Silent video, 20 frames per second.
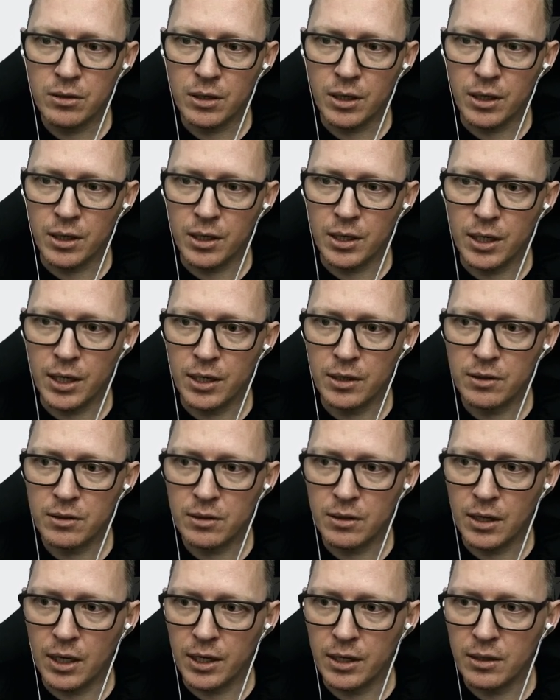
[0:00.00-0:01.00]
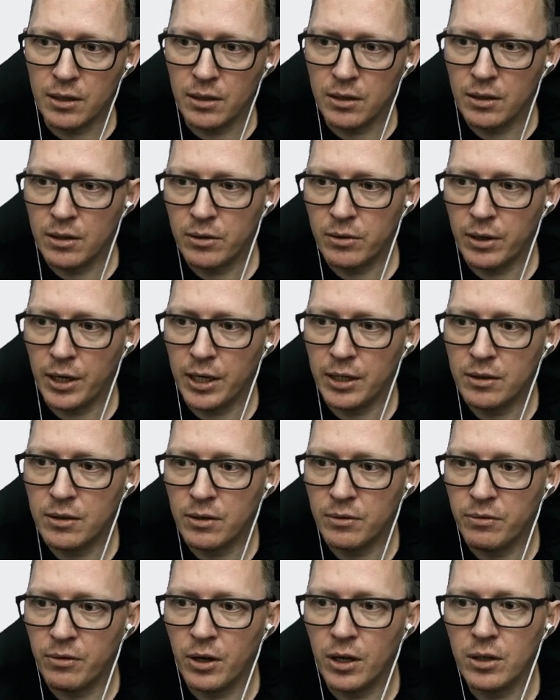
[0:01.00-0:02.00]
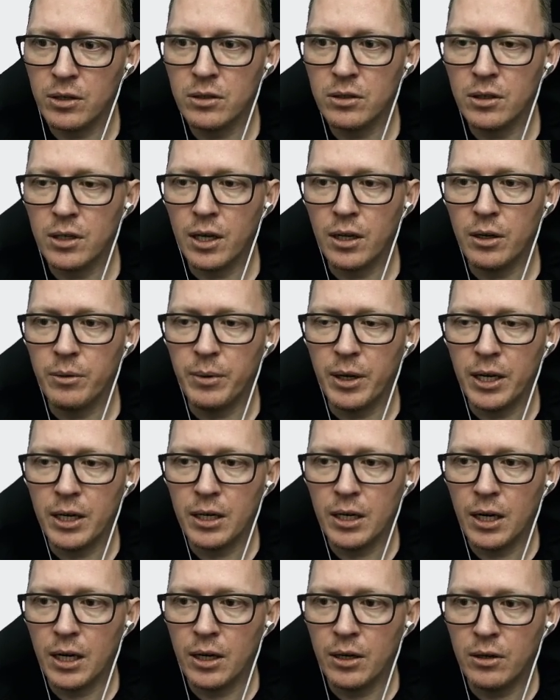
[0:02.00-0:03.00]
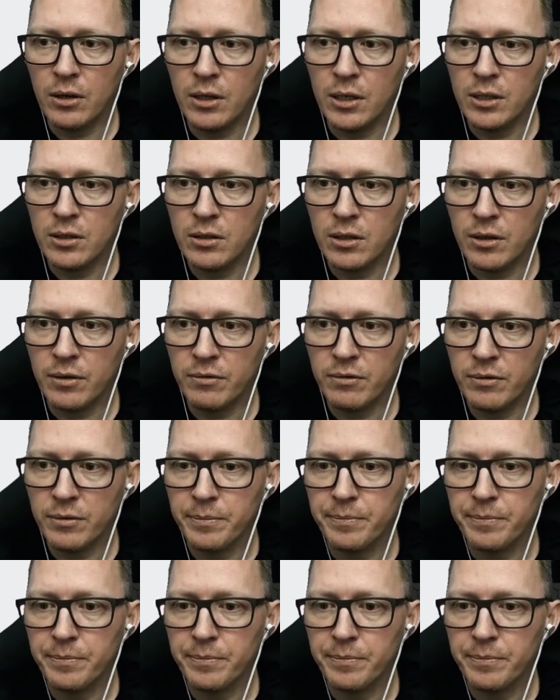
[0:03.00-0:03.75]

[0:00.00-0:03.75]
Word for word: and it has like, it creates a function automatically and all that stuff.